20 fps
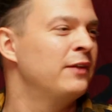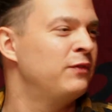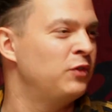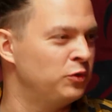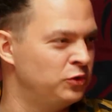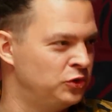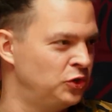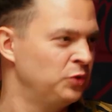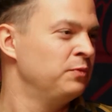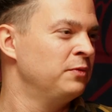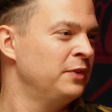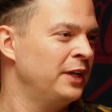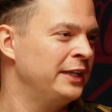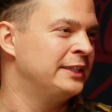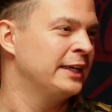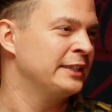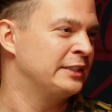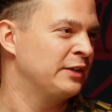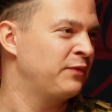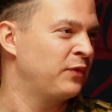if you do, he
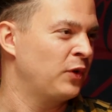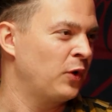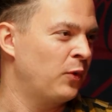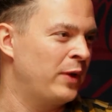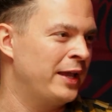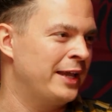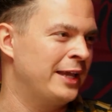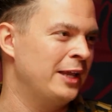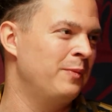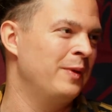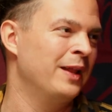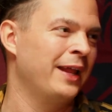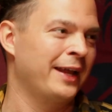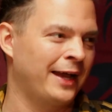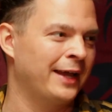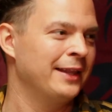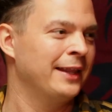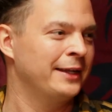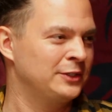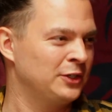does it for a week, he'd be like,
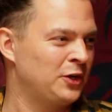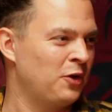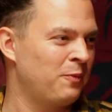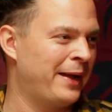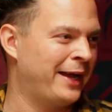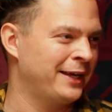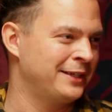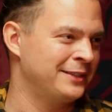I'd like to go back.